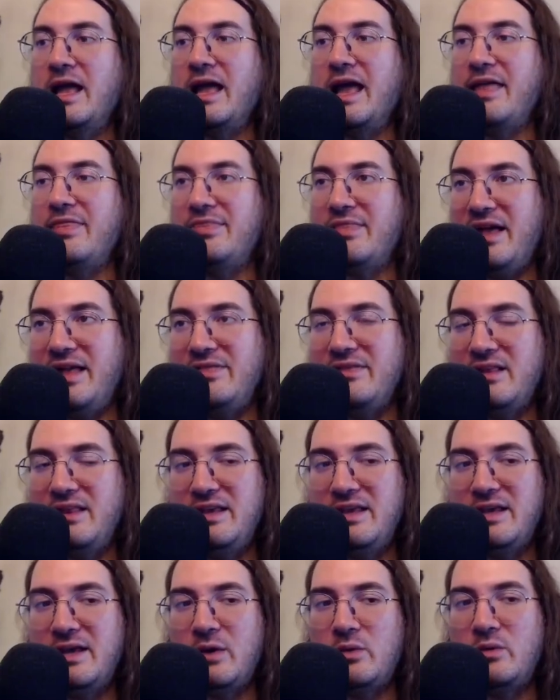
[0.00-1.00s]
and then the
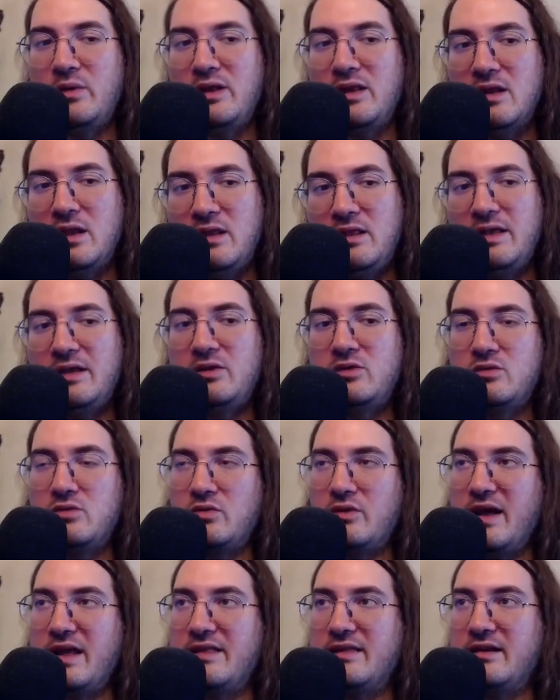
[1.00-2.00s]
linker will link
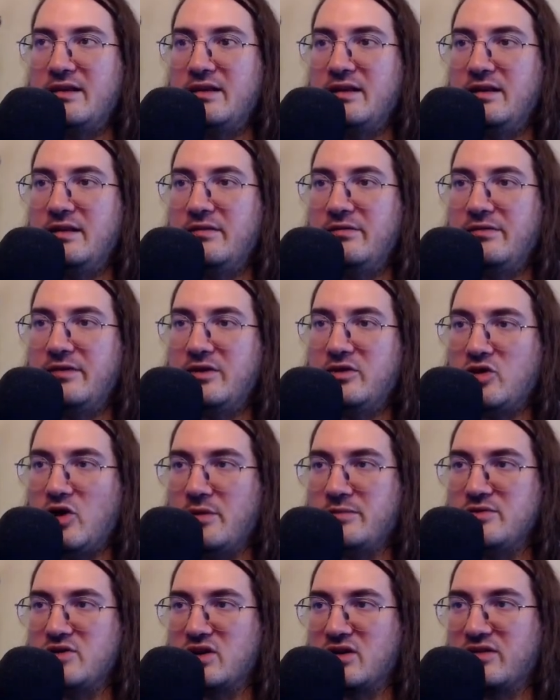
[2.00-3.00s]
together the different
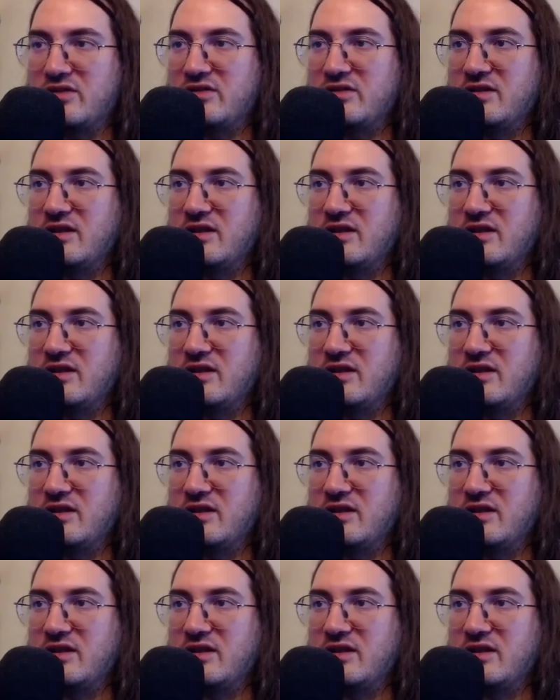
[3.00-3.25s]
objects.